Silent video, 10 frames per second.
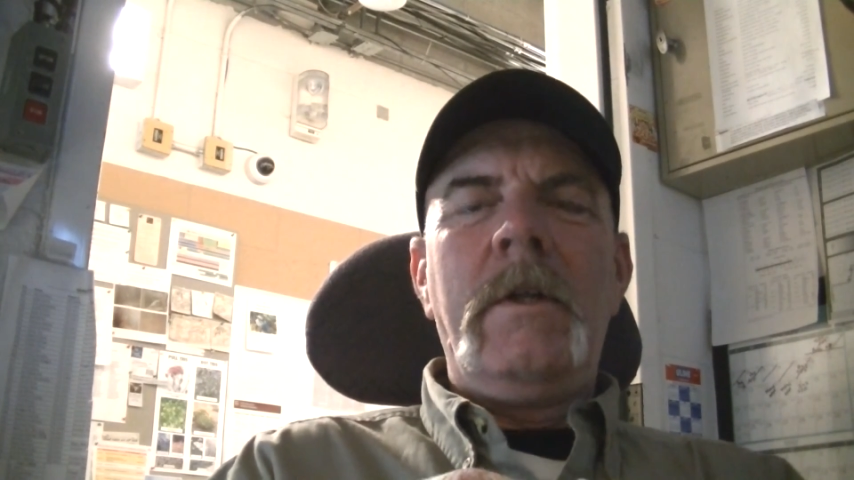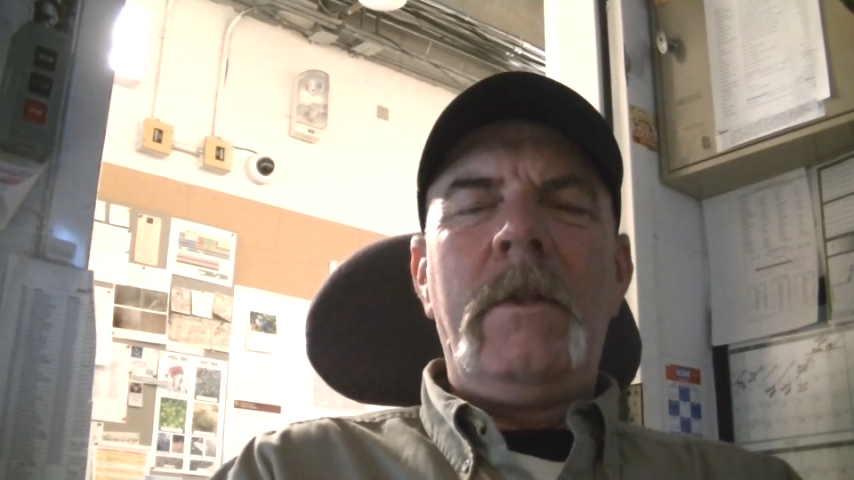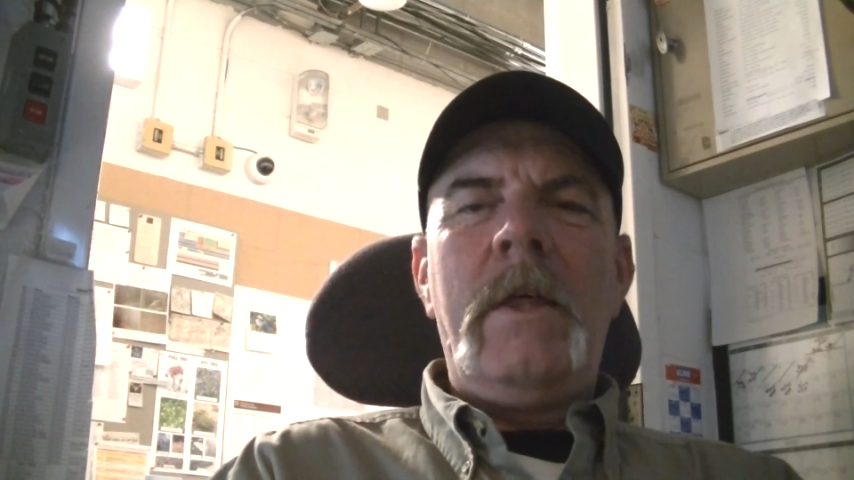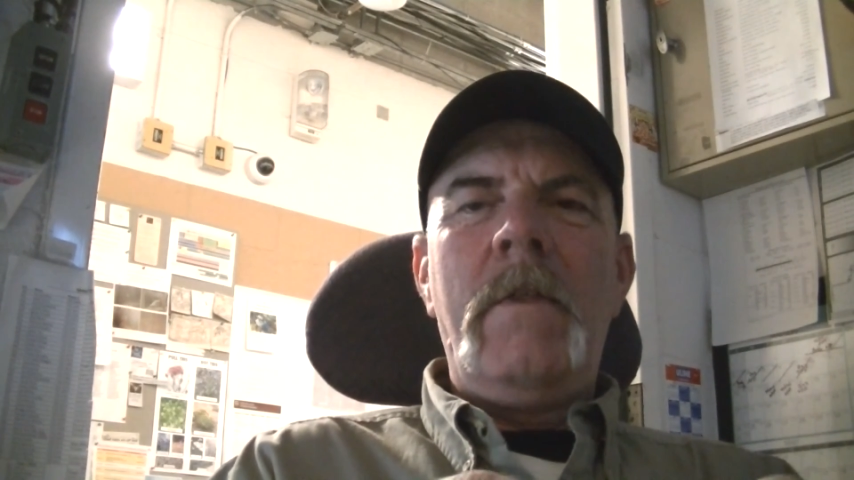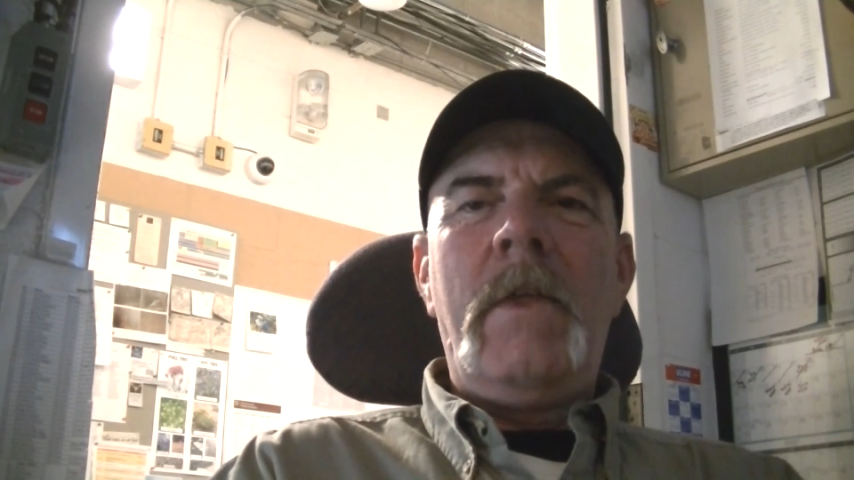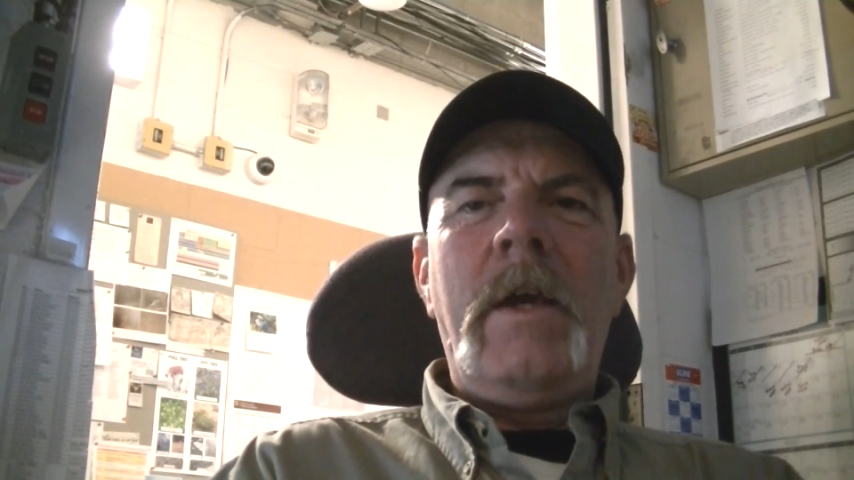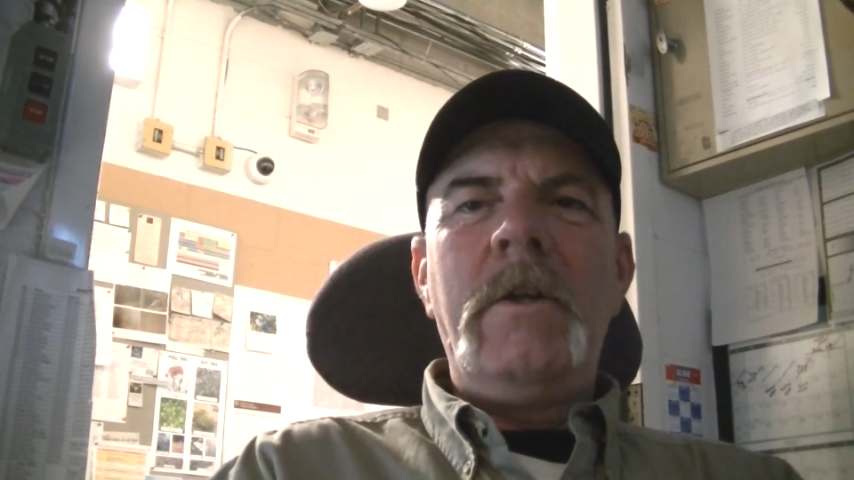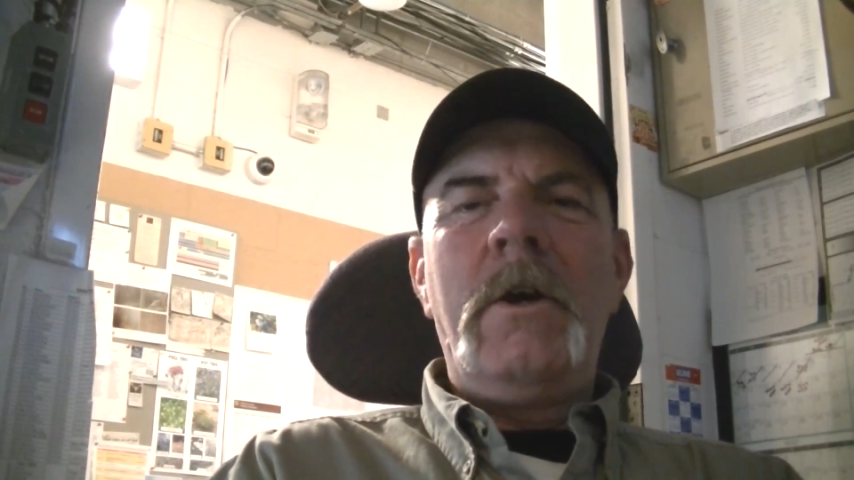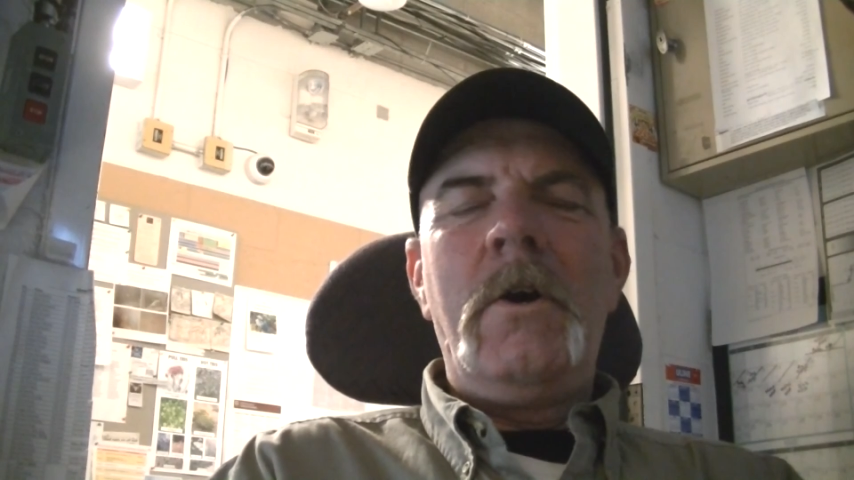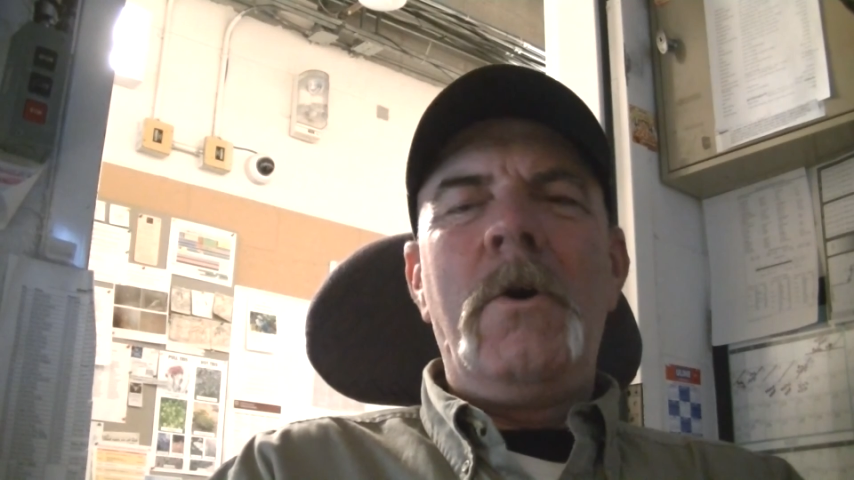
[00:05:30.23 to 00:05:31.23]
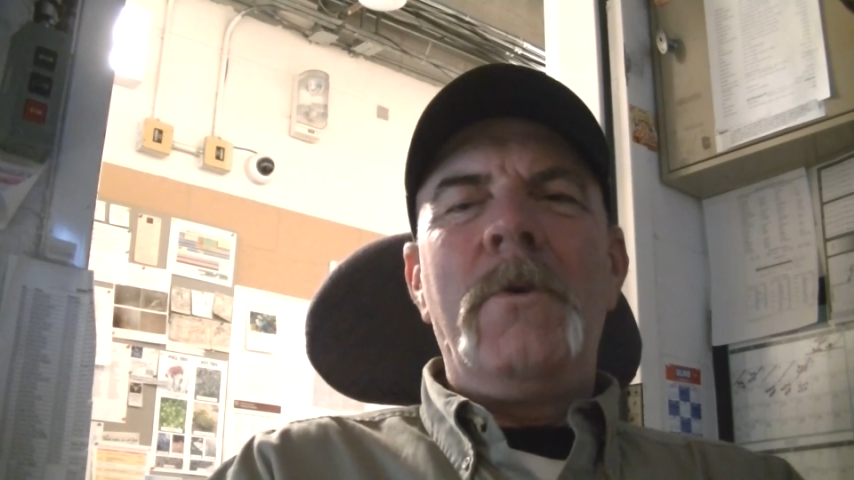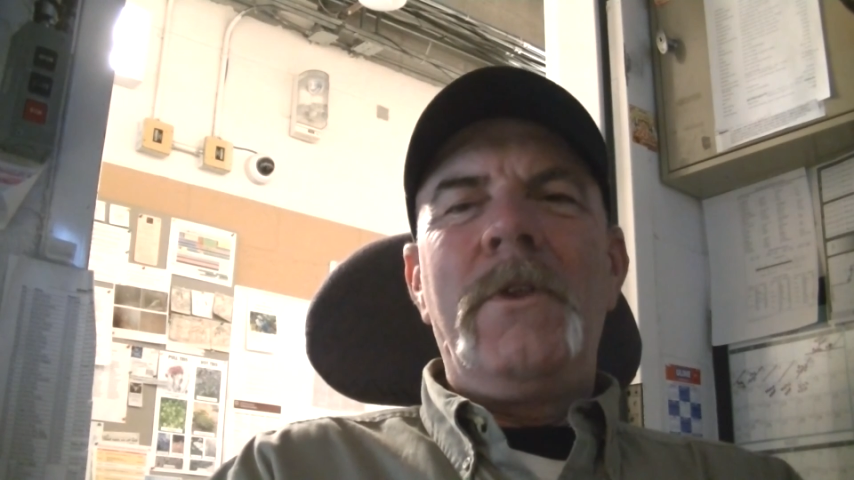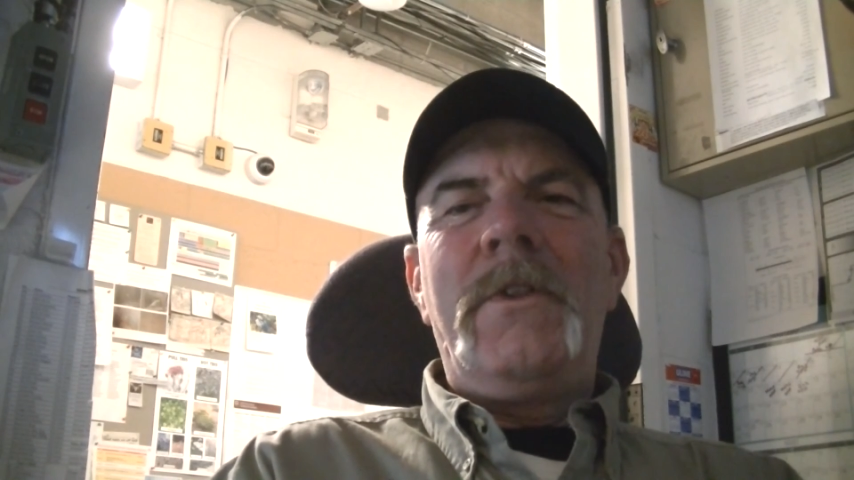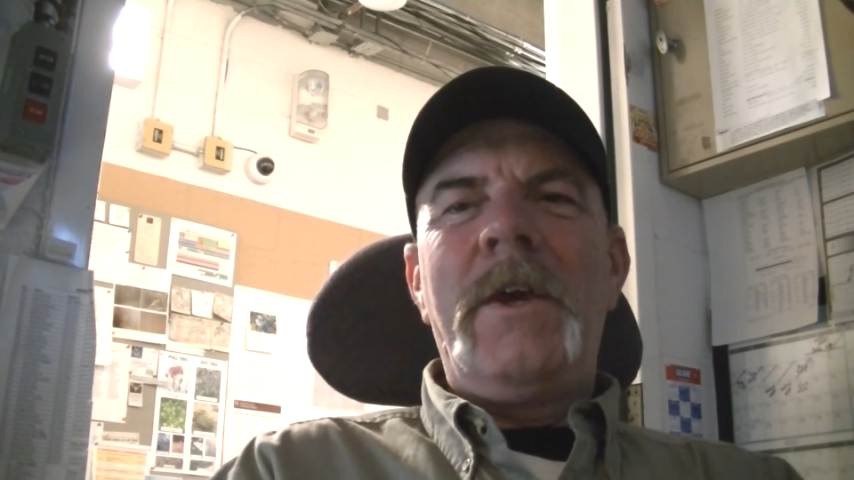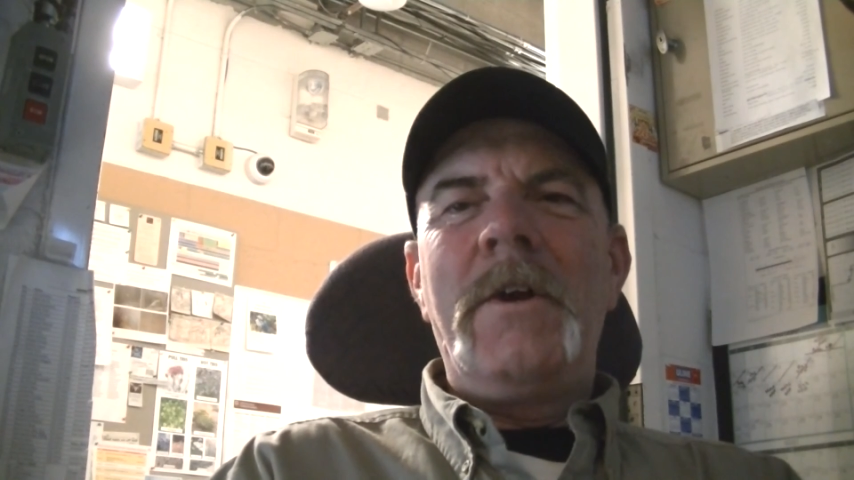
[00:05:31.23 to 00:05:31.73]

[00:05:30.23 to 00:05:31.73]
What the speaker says: Then they know that they